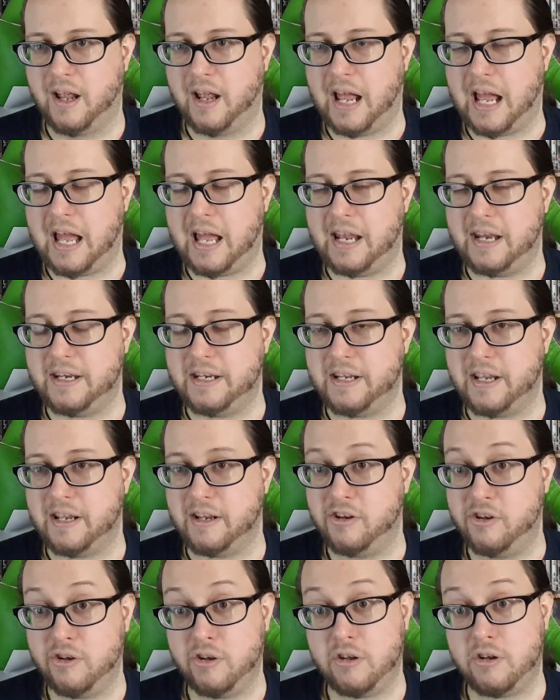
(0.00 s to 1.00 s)
And
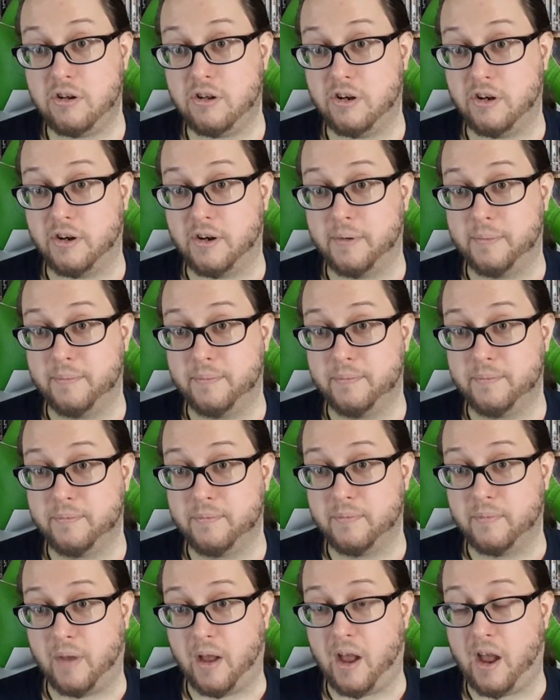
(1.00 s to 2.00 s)
good luck.
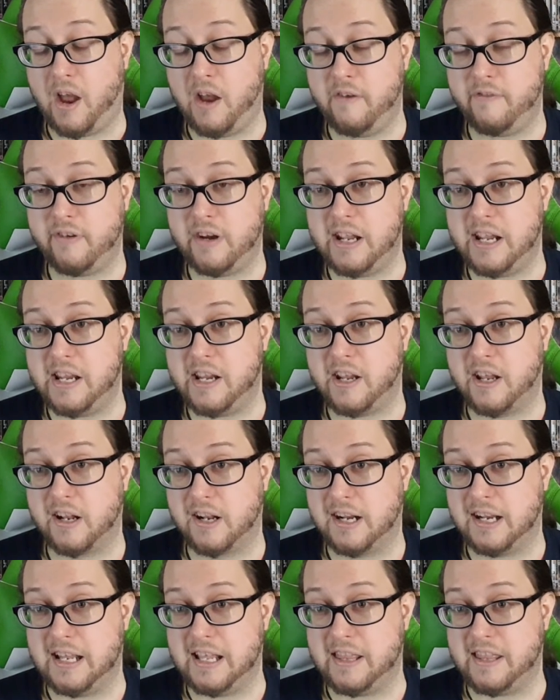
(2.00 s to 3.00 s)
Hopefully you
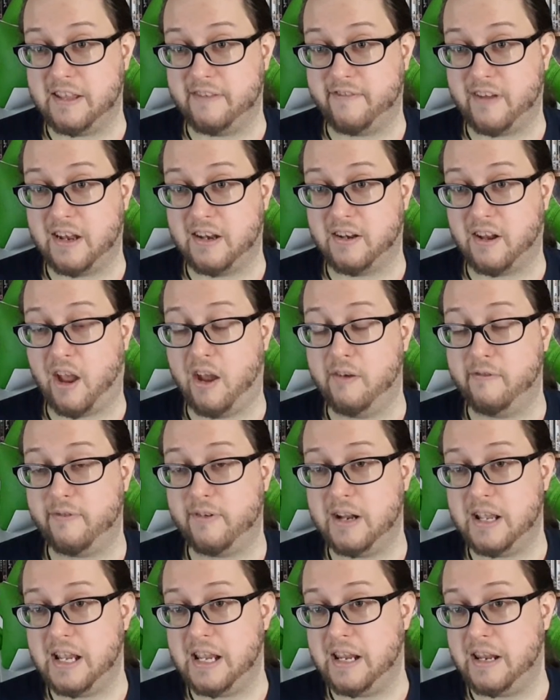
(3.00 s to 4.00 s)
can clear the event.
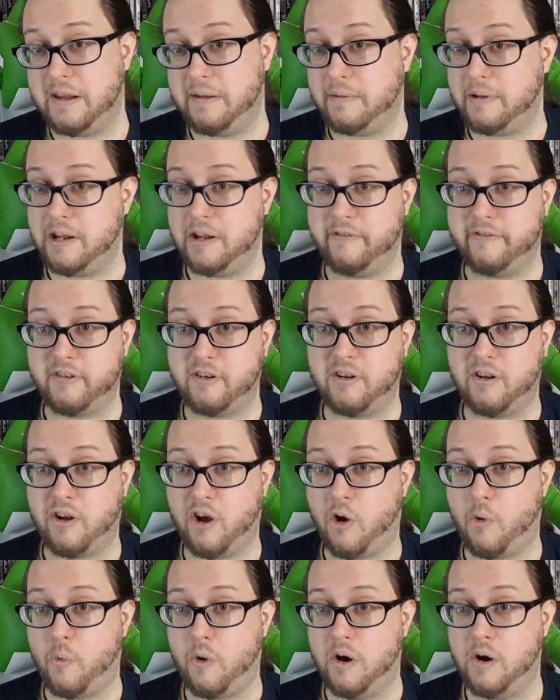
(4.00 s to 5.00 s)
Hopefully you've
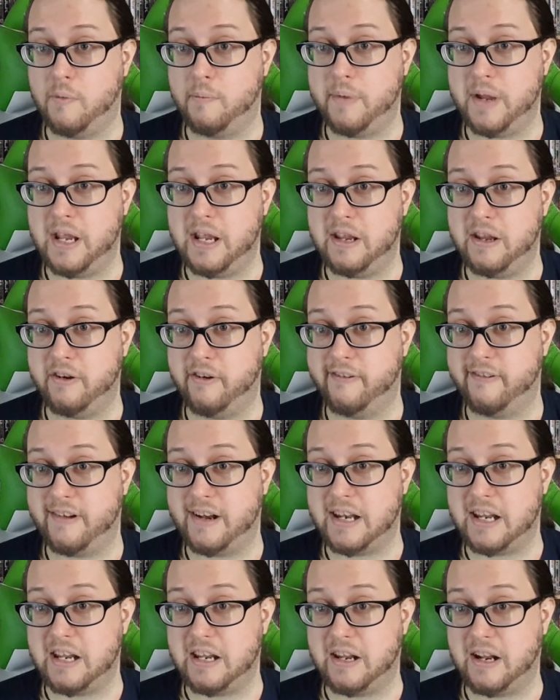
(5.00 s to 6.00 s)
got World B
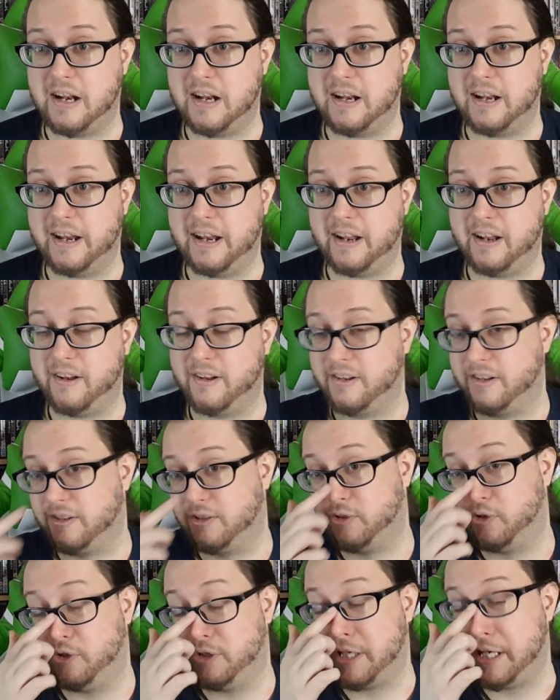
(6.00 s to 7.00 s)
already
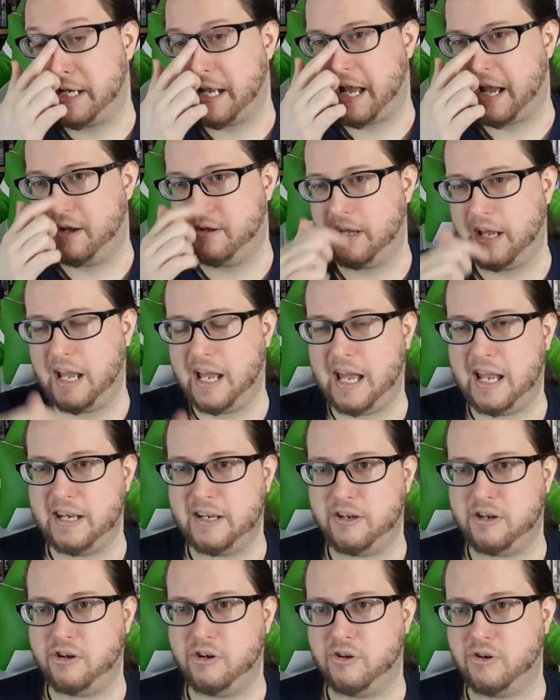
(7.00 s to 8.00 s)
sorted out
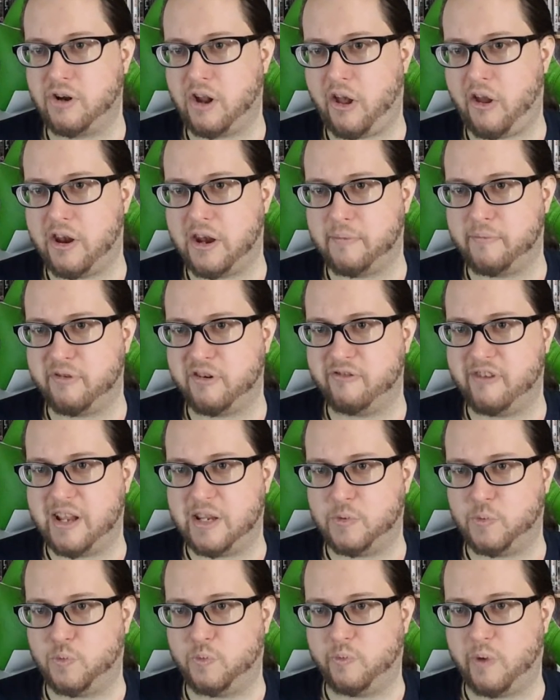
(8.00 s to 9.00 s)
and you're going to
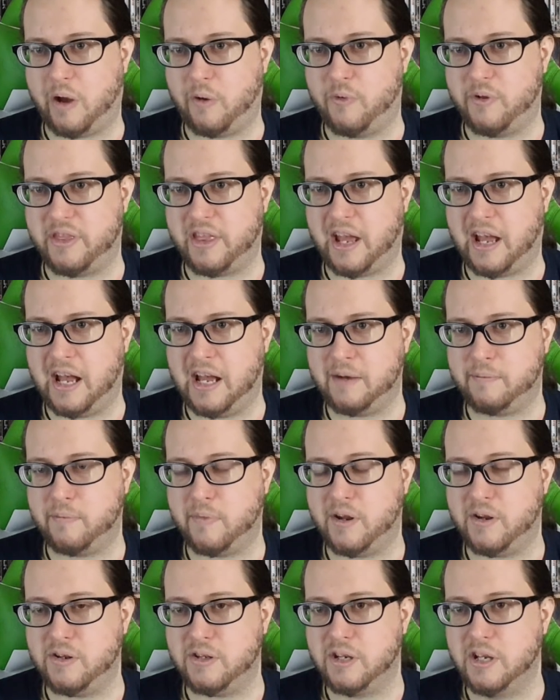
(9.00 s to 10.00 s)
progress well with the hard
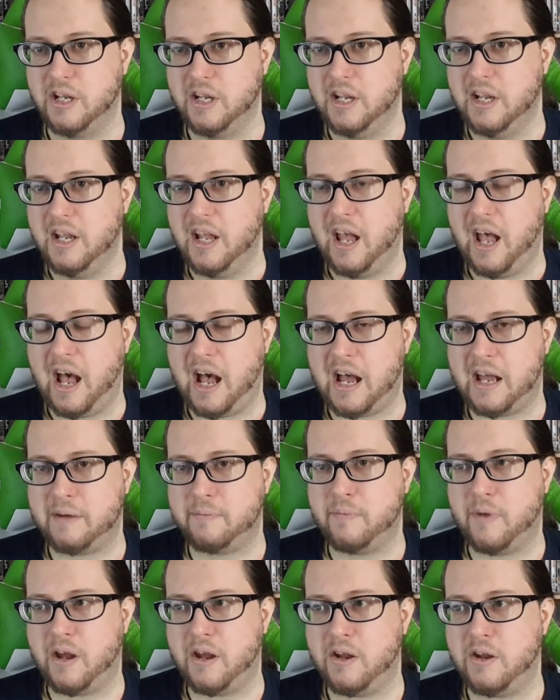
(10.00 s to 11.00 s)
modes.
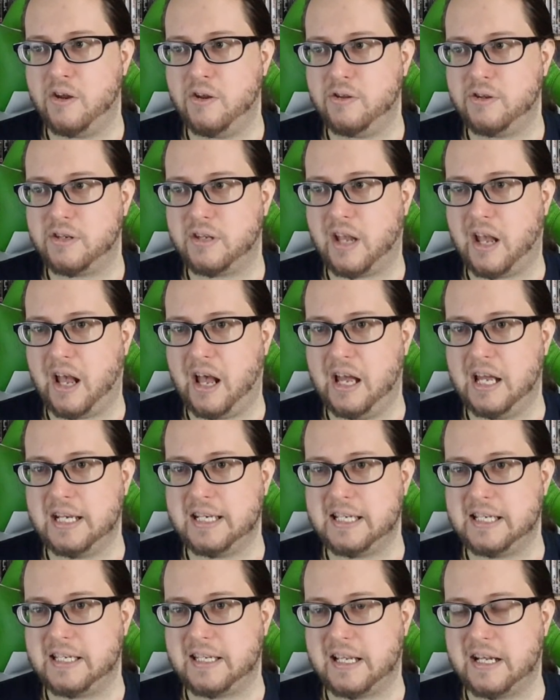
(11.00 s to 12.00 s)
Hard modes
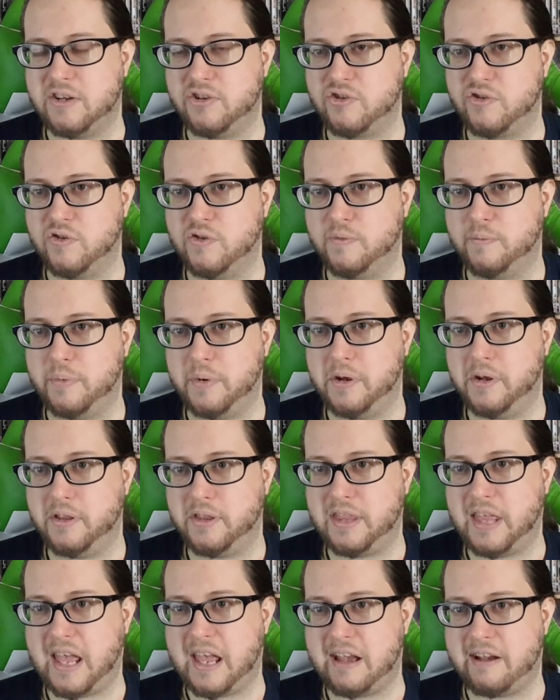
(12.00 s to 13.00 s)
aren't essential,
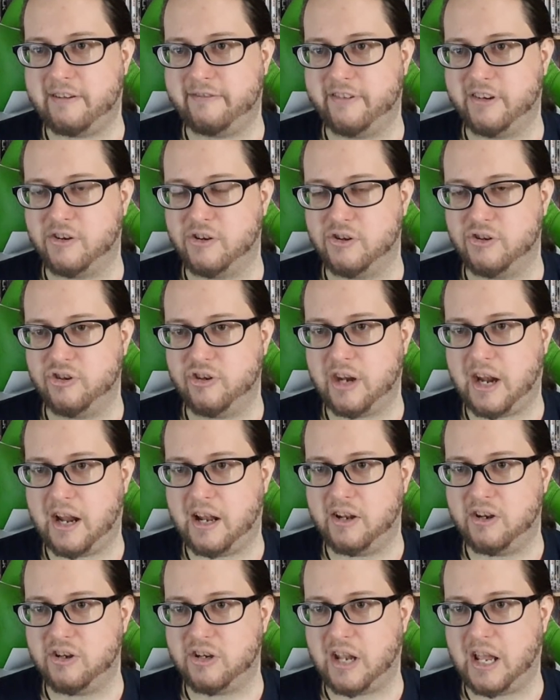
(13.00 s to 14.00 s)
but they are a good
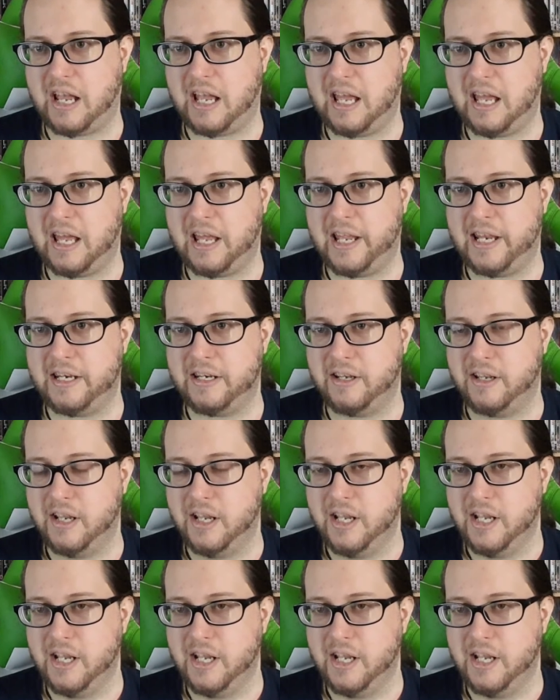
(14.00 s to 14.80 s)
challenge, and